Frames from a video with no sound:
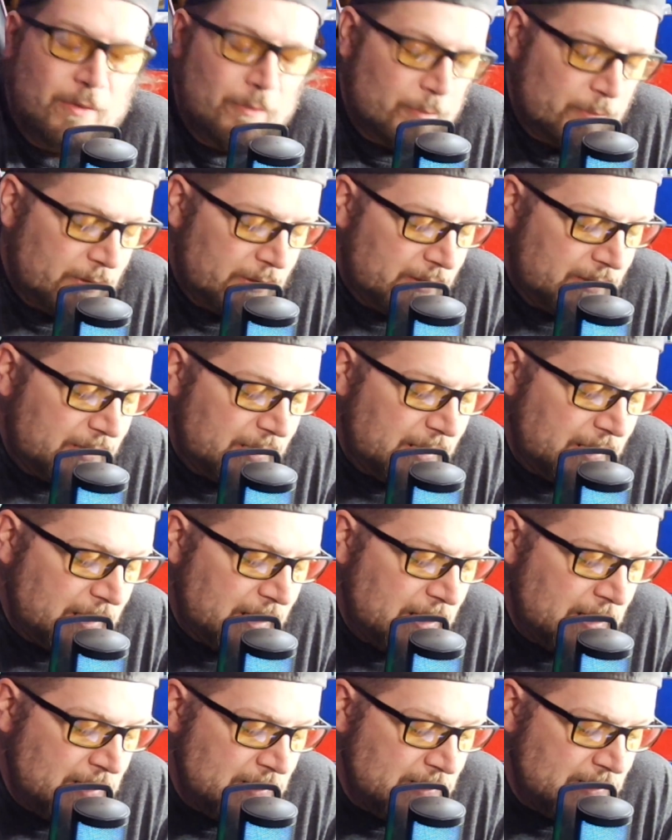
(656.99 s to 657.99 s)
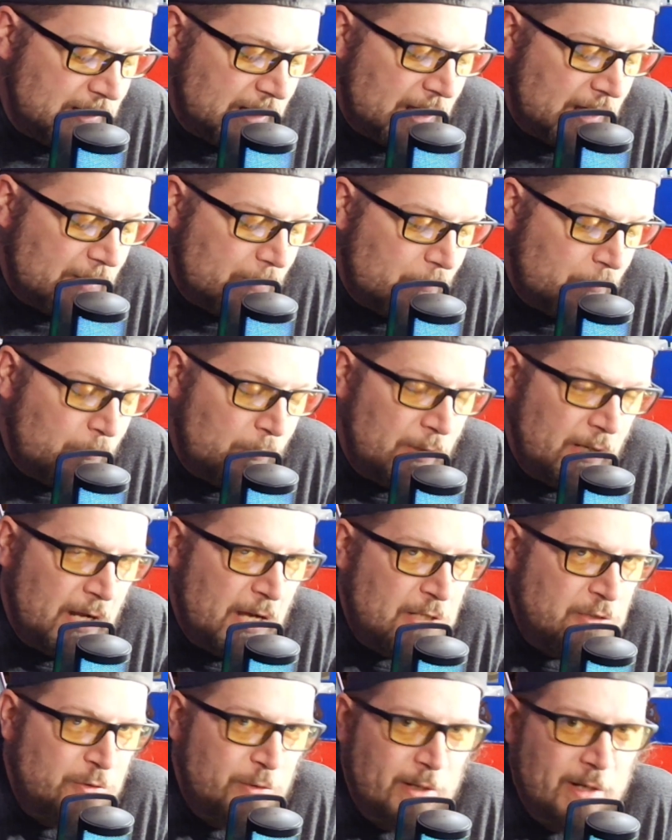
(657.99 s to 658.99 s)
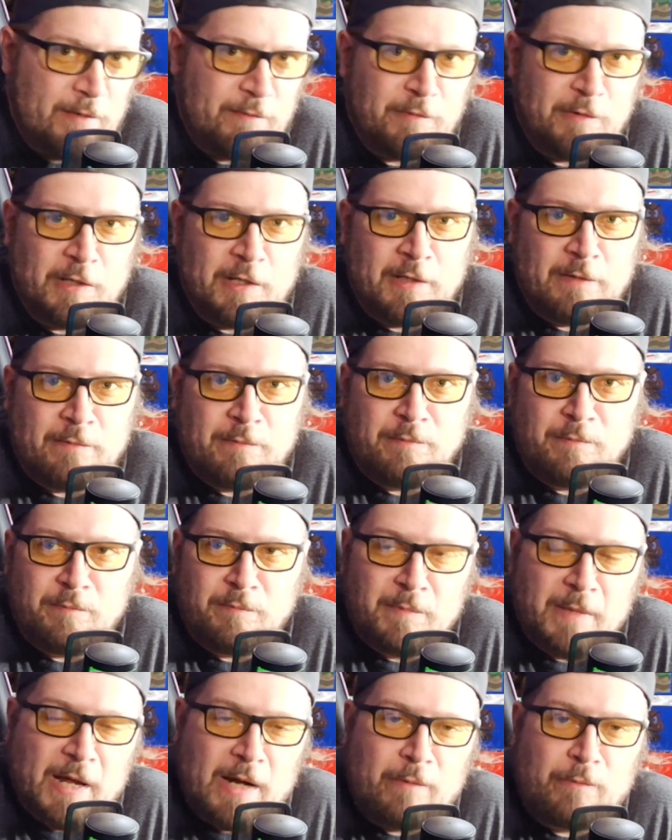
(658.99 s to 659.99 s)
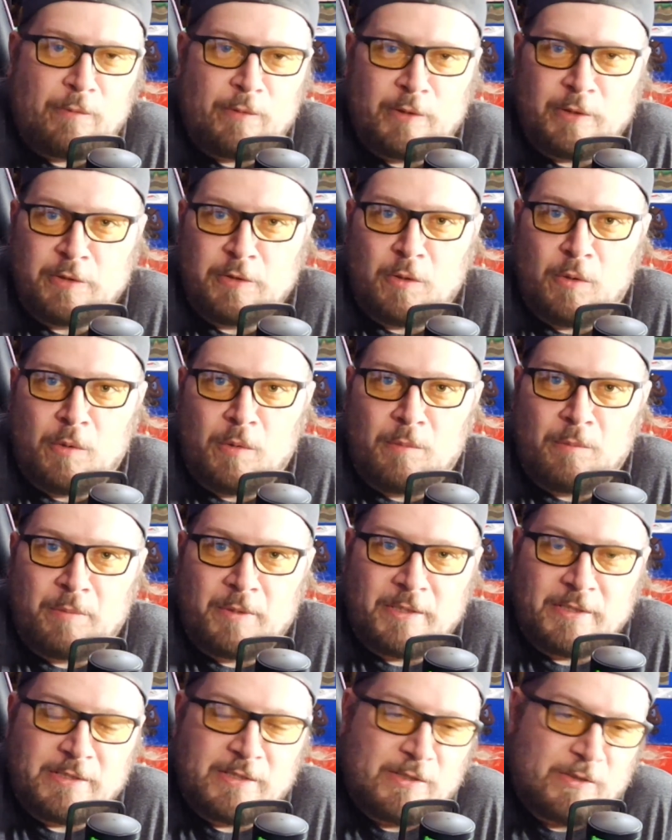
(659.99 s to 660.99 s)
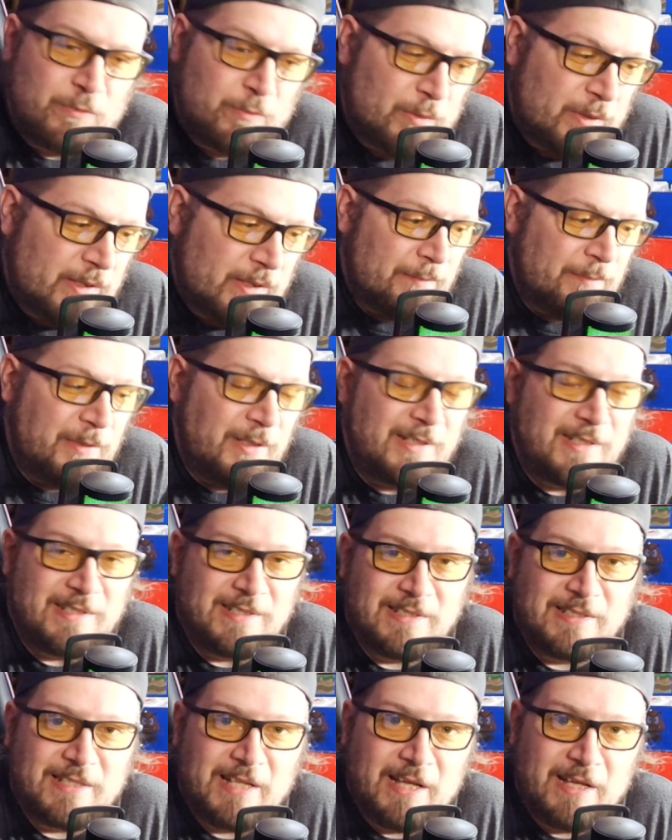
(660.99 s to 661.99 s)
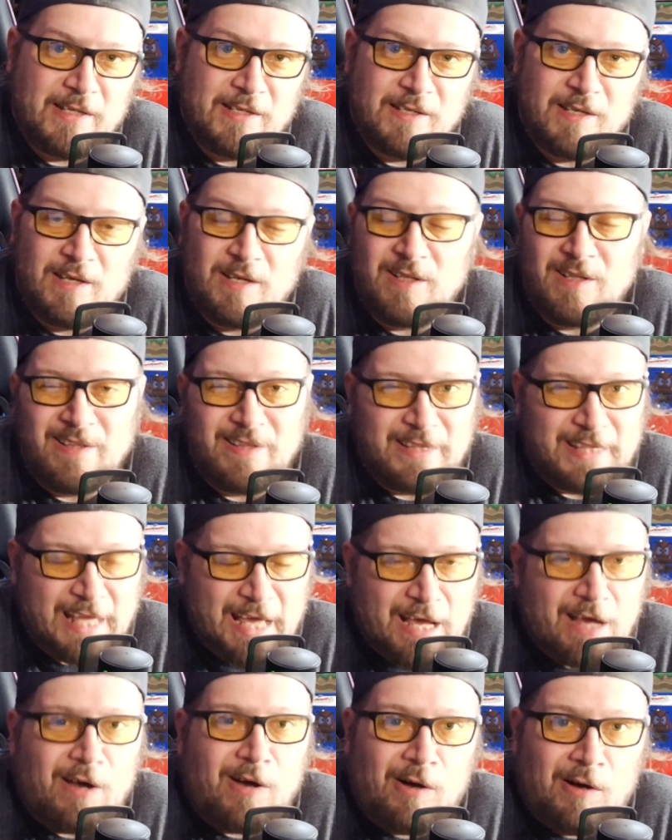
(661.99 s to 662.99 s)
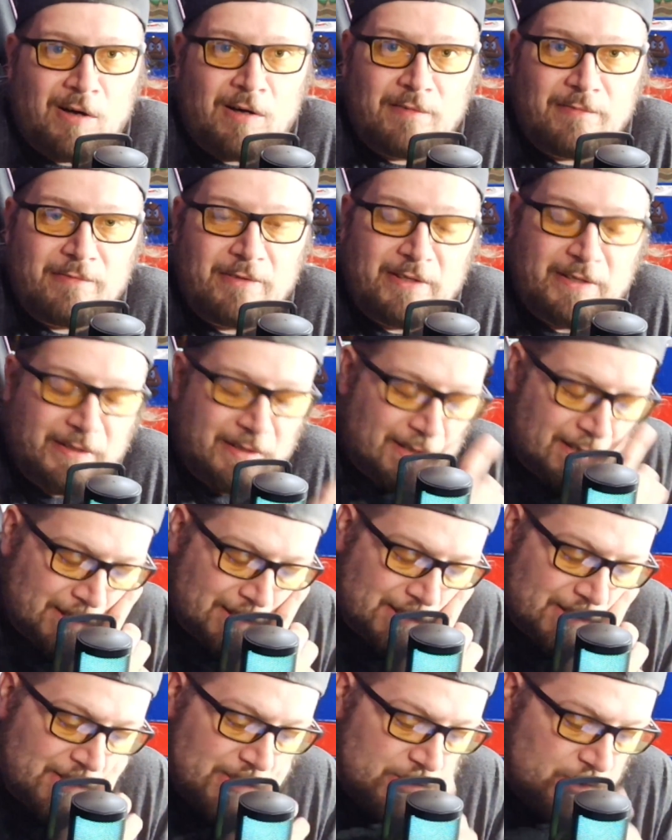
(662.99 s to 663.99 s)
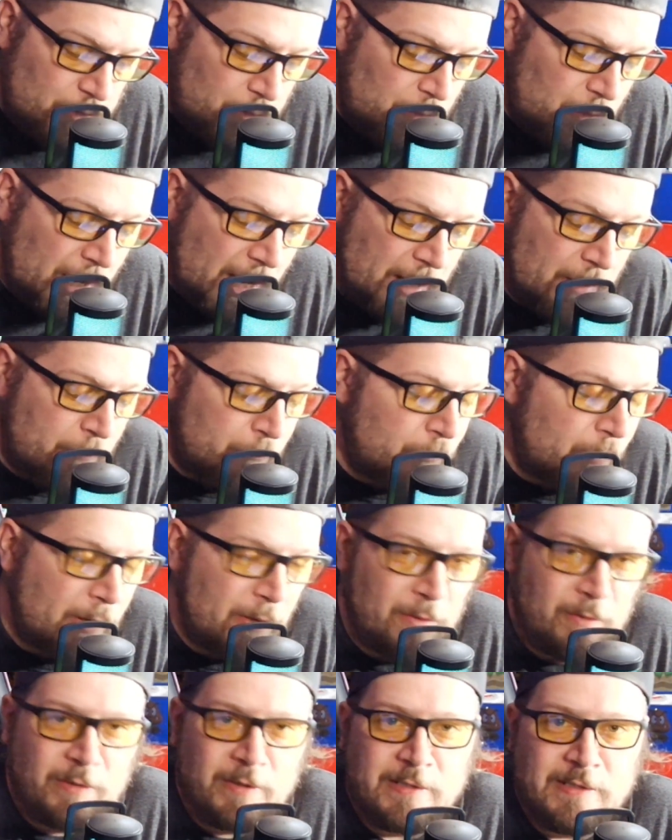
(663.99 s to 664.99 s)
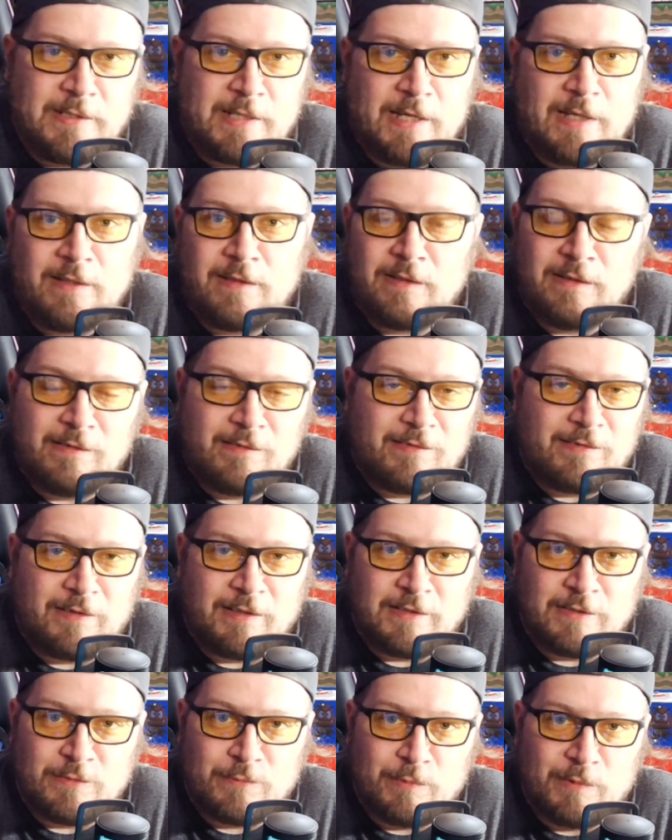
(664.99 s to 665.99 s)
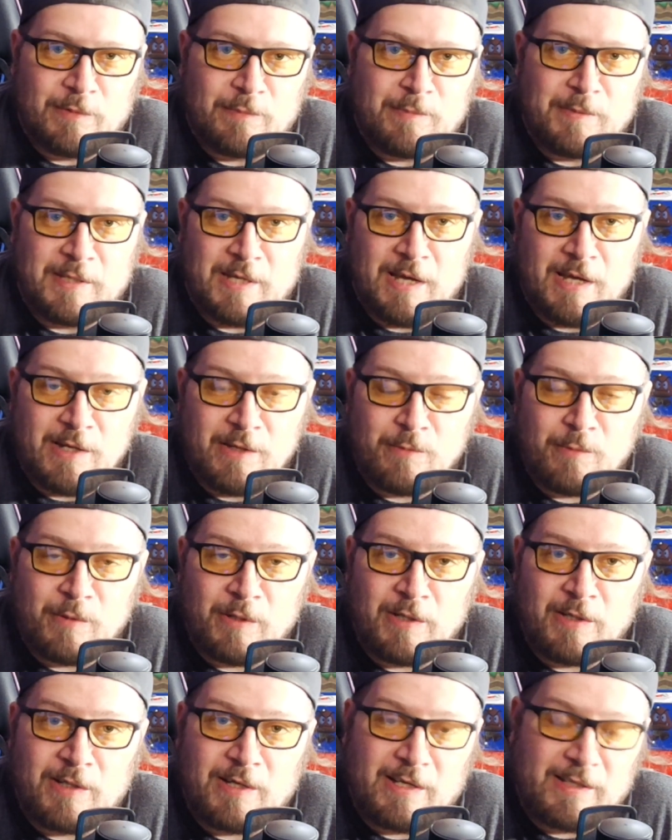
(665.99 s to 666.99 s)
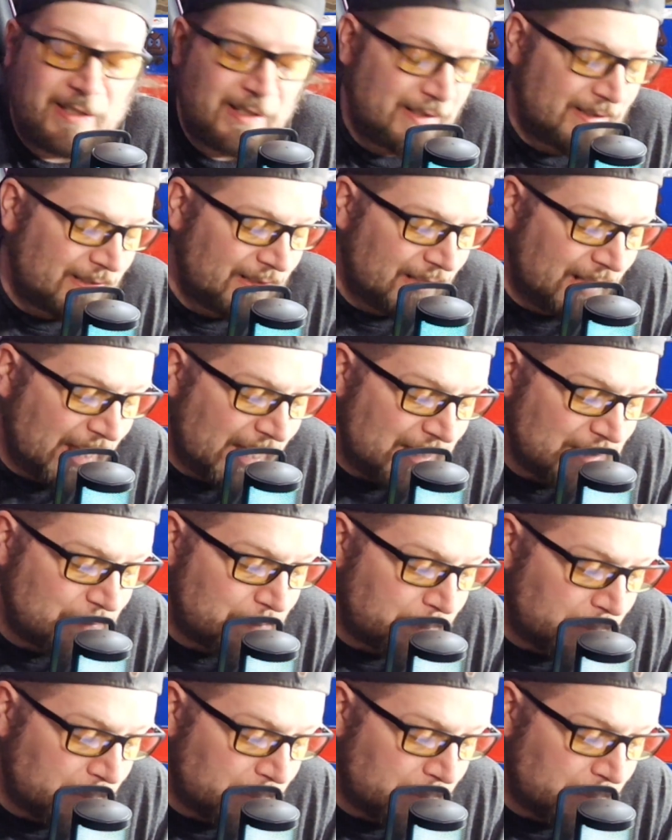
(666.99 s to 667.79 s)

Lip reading: Well, the thing is, when I travel, I'm not really going places where going to stay that often. So I rarely take these things with me anywhere. I think the last